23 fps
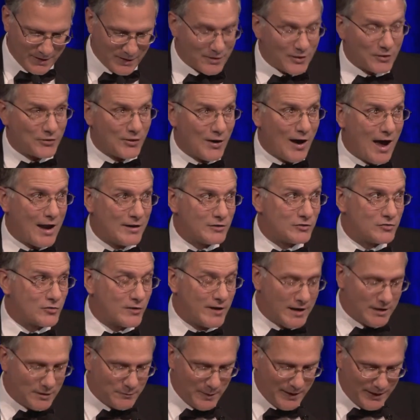The thought
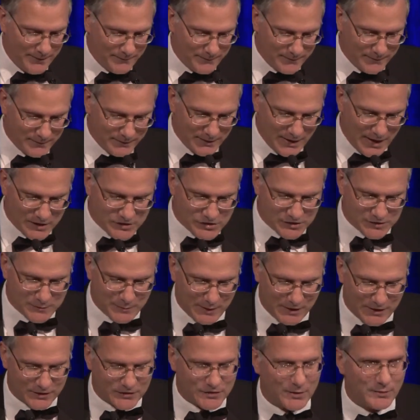intrigued me, not just
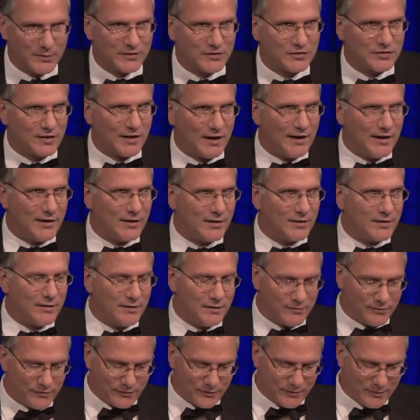because I was tired
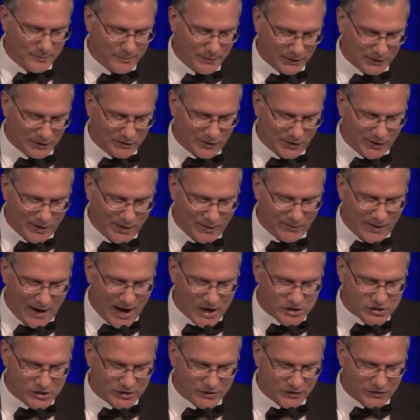of military
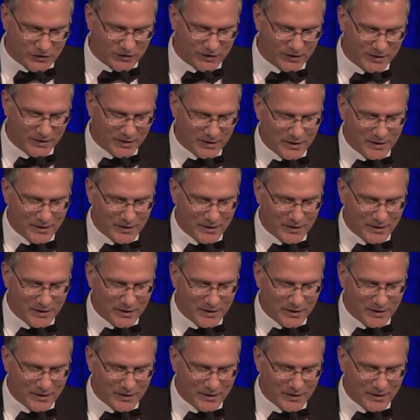rations,